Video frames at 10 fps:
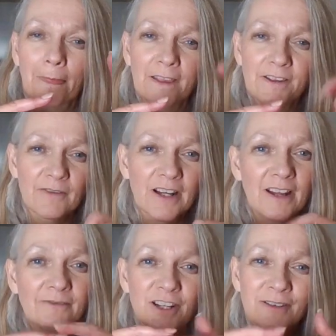So I have a
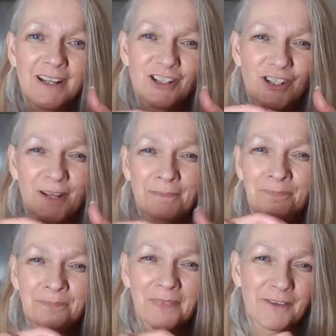love donation
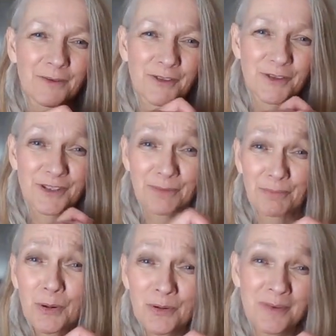if you want to
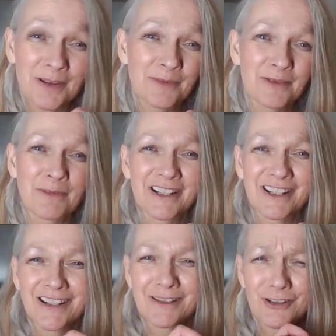support me on with my
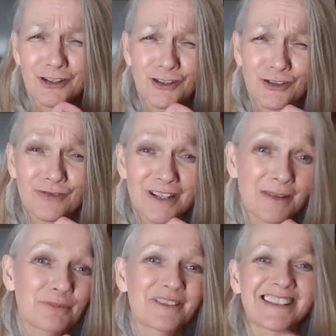journey, which I truly
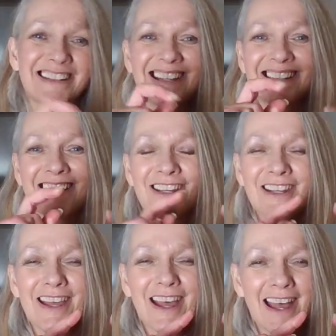appreciate.
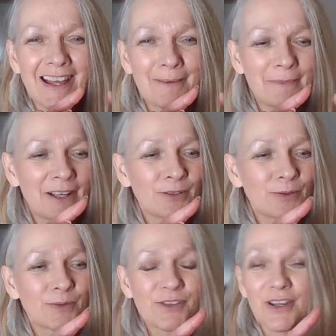Um, and
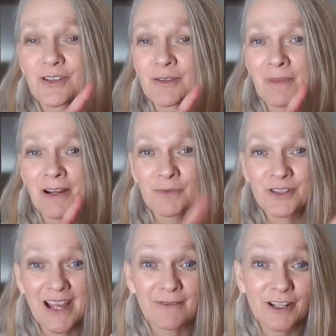also, you might want
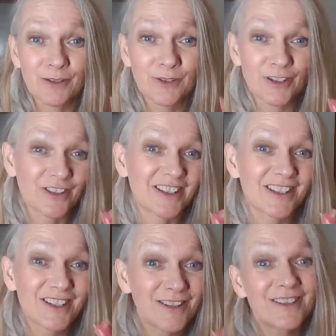to have a little look at the
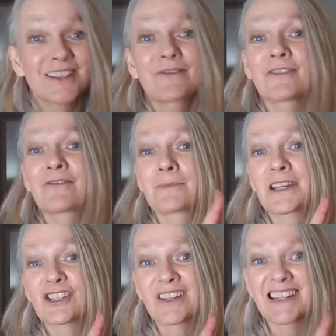exclusive
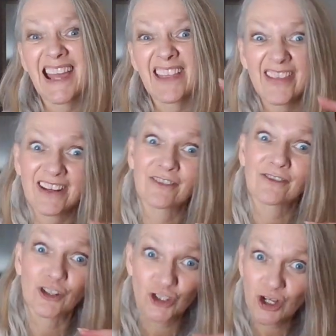information. And then I've
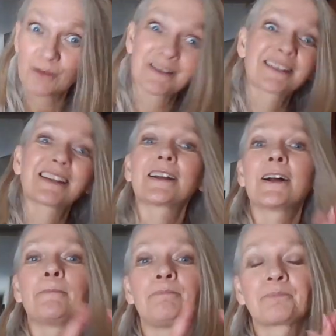got a top get,
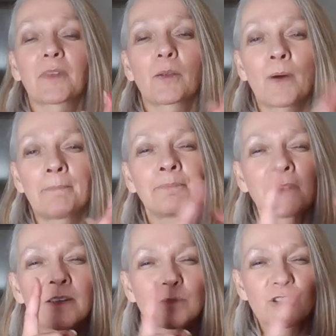um, one
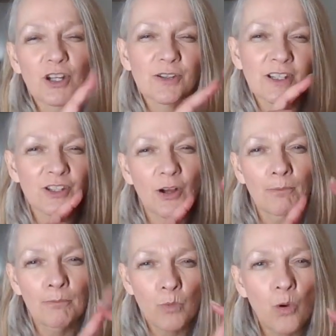which goes into
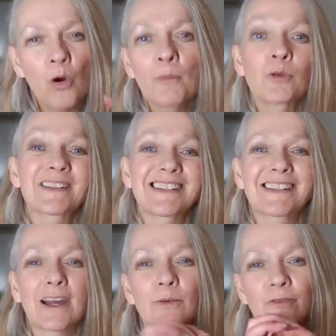more and more
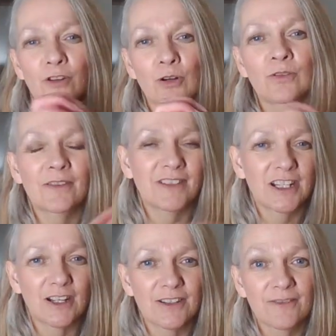detail with longer
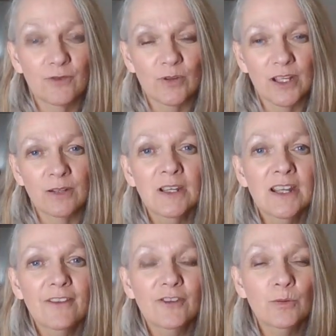videos for you
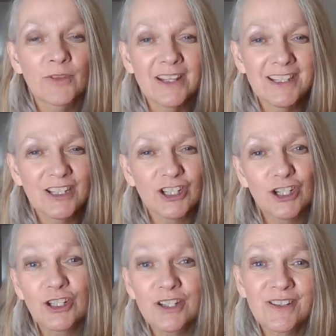if you want that
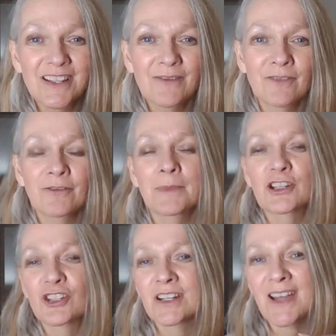exclusive
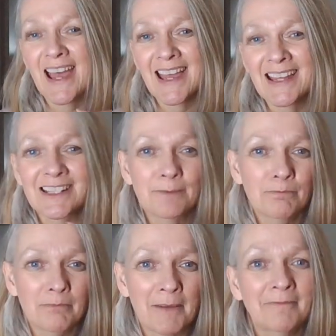information and
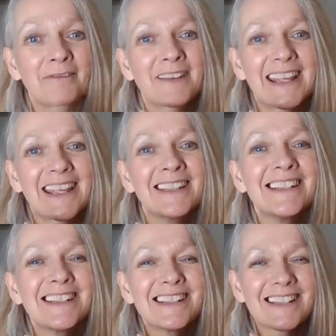monthly
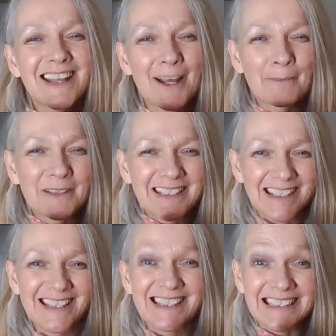um,
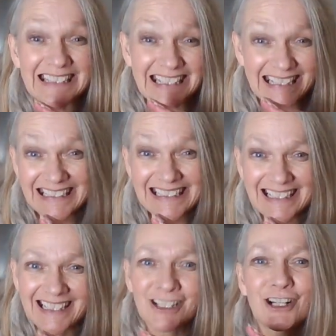distant
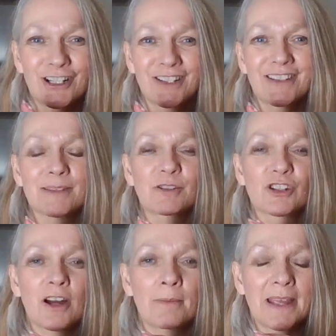healing codes which
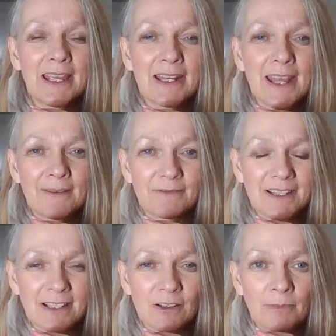come in every
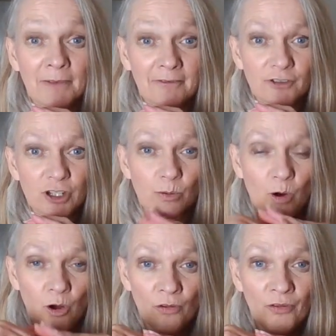single month for you
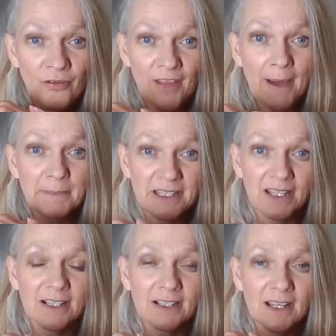on that
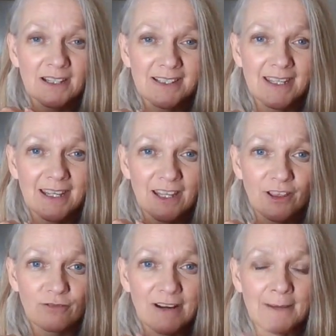particular tier
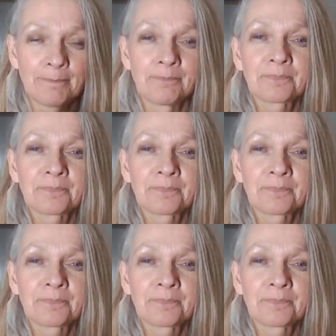three